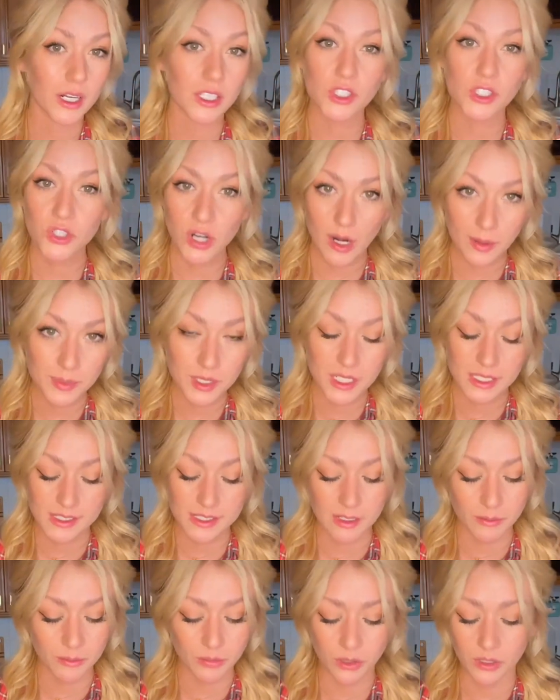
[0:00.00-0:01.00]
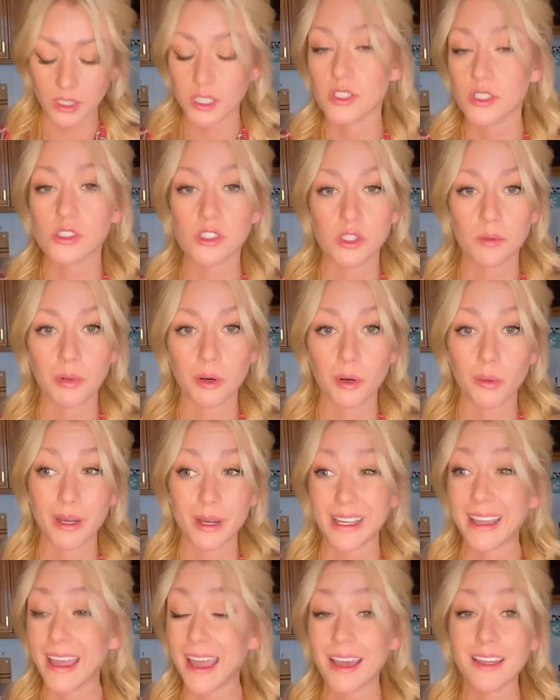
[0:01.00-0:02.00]
It's drop dead simple, it's super
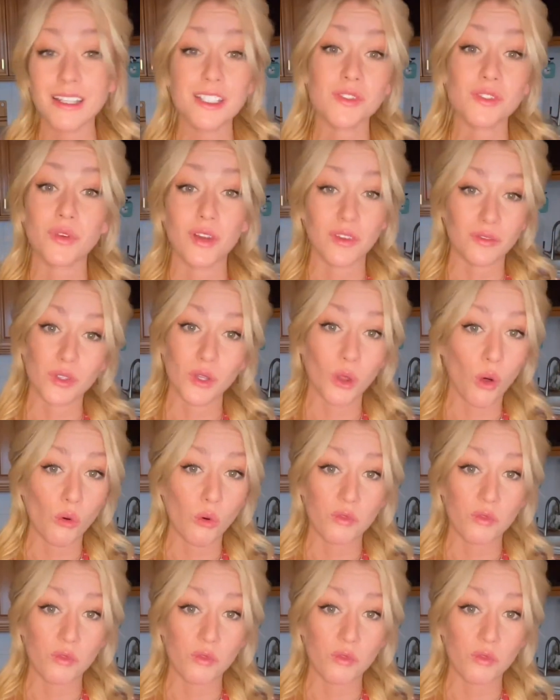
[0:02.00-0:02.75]
quick, and it's fun for the whole